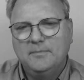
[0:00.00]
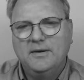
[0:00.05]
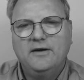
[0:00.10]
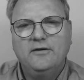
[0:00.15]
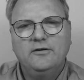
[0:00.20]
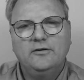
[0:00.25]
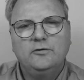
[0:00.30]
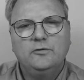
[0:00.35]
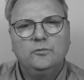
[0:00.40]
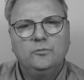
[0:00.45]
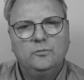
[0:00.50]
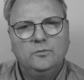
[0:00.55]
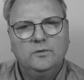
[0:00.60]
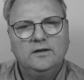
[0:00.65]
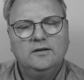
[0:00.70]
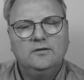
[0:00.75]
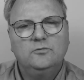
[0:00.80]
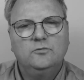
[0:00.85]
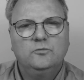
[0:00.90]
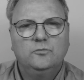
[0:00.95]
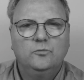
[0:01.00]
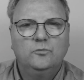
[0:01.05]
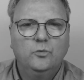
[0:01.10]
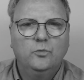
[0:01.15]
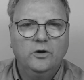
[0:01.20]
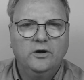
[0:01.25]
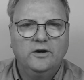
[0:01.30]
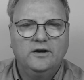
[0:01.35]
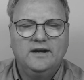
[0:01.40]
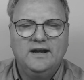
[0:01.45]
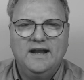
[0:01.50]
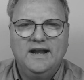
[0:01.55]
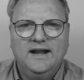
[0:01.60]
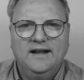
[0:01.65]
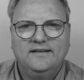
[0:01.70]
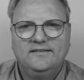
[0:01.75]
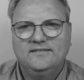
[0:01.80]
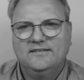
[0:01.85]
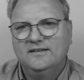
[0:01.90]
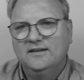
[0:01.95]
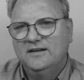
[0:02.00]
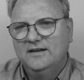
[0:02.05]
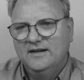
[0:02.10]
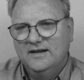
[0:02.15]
parent will work as